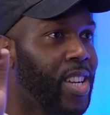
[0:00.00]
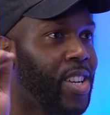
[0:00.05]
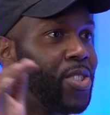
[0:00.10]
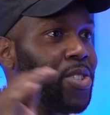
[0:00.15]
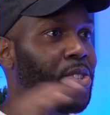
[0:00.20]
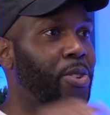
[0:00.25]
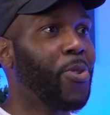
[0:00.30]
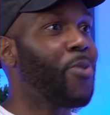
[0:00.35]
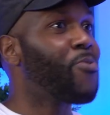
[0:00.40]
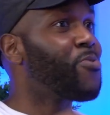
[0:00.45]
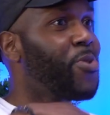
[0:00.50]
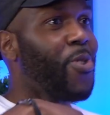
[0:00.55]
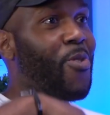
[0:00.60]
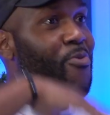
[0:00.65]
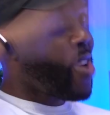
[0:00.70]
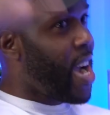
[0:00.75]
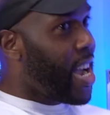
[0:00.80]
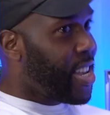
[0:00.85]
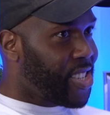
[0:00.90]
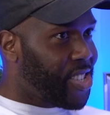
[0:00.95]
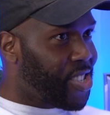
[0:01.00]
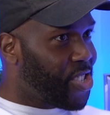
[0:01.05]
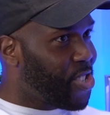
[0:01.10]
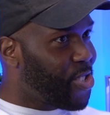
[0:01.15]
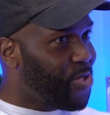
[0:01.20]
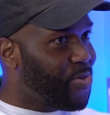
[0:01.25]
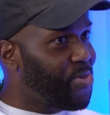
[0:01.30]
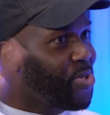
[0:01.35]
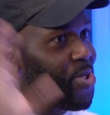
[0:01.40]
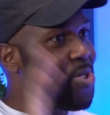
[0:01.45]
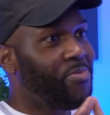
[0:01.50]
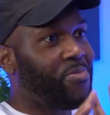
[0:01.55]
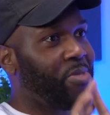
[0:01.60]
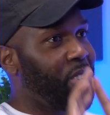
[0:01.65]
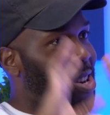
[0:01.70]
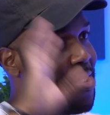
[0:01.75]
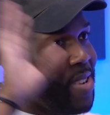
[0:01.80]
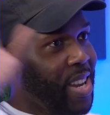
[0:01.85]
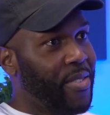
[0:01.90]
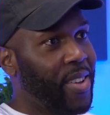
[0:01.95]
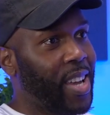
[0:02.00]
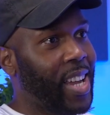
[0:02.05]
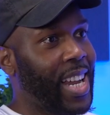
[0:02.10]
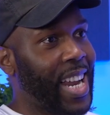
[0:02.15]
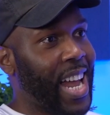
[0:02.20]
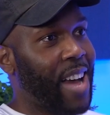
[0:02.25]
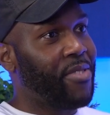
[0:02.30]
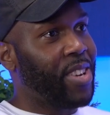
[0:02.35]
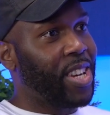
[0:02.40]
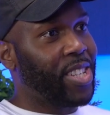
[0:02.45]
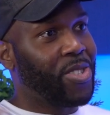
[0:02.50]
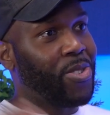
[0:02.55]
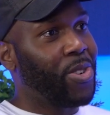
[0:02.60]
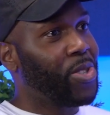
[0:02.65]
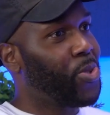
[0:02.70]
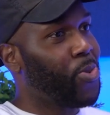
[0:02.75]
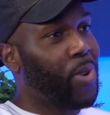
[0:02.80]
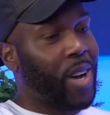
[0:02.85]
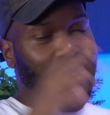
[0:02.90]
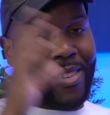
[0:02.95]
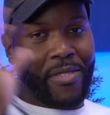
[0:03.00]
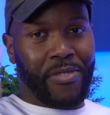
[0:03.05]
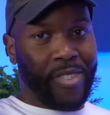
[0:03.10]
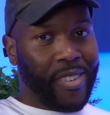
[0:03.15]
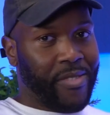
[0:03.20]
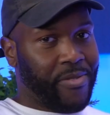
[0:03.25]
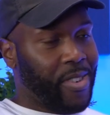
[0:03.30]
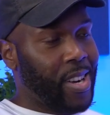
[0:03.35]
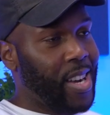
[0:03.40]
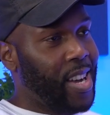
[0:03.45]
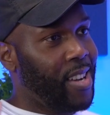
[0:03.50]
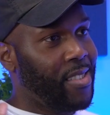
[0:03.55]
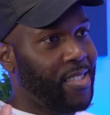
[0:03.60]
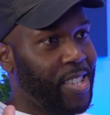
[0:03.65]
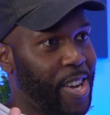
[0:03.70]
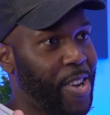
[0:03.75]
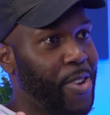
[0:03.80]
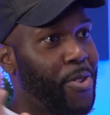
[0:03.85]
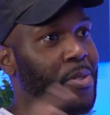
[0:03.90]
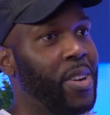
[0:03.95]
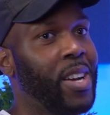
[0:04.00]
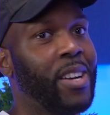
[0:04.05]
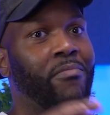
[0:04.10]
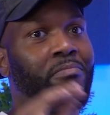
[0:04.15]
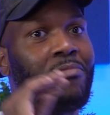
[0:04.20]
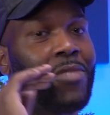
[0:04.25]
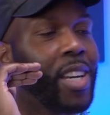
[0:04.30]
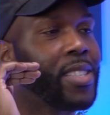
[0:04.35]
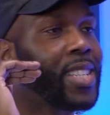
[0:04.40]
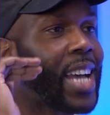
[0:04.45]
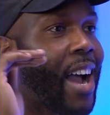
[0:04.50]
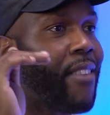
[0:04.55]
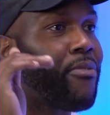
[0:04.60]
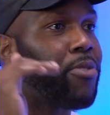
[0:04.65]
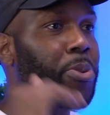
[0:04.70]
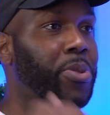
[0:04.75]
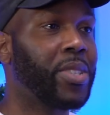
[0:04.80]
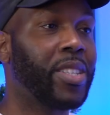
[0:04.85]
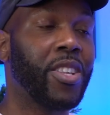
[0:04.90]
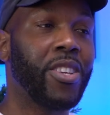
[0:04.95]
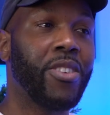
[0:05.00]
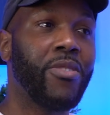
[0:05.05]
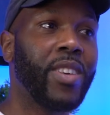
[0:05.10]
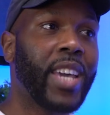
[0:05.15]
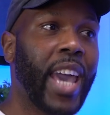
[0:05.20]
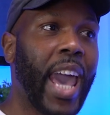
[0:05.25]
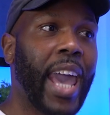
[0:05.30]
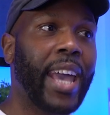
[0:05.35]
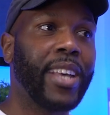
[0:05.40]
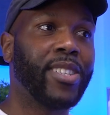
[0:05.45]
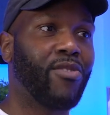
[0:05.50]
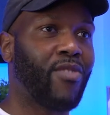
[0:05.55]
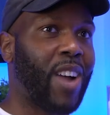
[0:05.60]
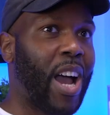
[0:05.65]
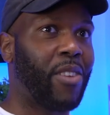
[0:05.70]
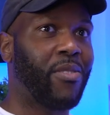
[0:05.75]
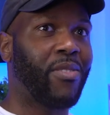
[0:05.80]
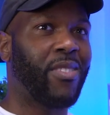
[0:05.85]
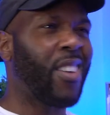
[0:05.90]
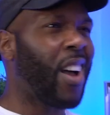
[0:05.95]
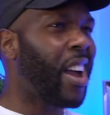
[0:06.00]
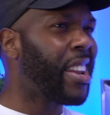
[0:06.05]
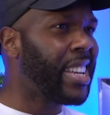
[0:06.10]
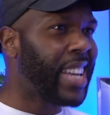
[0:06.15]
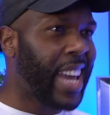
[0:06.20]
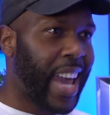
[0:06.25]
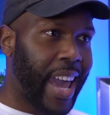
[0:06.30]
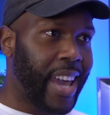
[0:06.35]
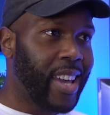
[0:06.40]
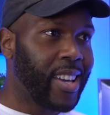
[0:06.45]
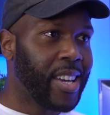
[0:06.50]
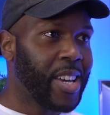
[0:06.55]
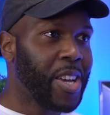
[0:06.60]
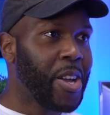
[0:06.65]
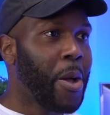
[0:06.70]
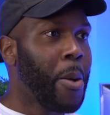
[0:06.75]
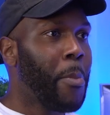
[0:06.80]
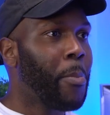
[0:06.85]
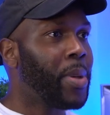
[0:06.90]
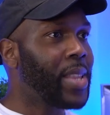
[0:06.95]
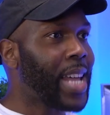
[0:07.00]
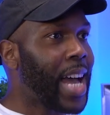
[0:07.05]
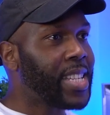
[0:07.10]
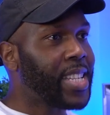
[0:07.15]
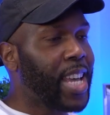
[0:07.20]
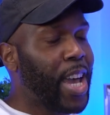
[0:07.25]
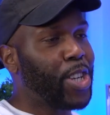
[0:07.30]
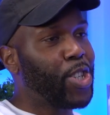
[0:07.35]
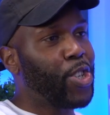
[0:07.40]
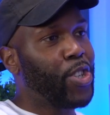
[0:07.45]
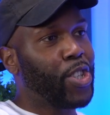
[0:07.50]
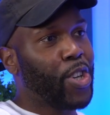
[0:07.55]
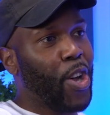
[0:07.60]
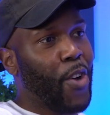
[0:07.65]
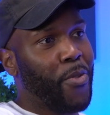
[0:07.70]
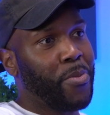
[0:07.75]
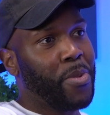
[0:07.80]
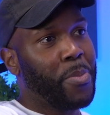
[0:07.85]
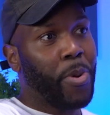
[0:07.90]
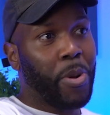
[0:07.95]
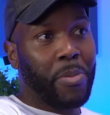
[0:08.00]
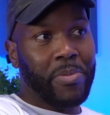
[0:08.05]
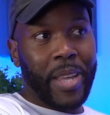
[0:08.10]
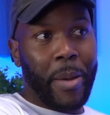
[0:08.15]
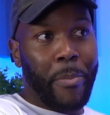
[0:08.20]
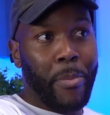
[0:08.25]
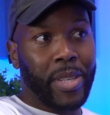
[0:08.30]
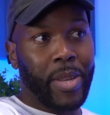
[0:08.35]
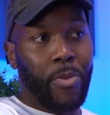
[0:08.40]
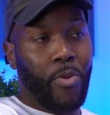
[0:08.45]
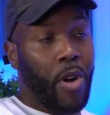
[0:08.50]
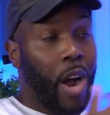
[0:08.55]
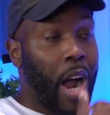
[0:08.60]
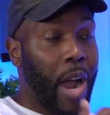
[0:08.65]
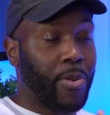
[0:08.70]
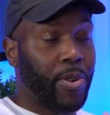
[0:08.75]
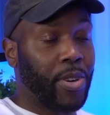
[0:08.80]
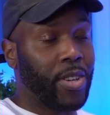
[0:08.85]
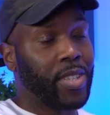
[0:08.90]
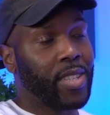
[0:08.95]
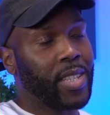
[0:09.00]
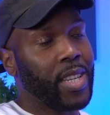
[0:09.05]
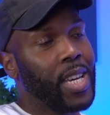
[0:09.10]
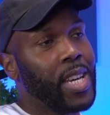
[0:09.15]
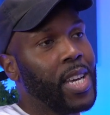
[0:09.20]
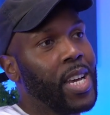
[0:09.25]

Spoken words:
So not rich, not, living a lavish, not joie de vivre, just average, which in the UK is around 30K. Wow. But that takes you to go from the bottom 10% where I was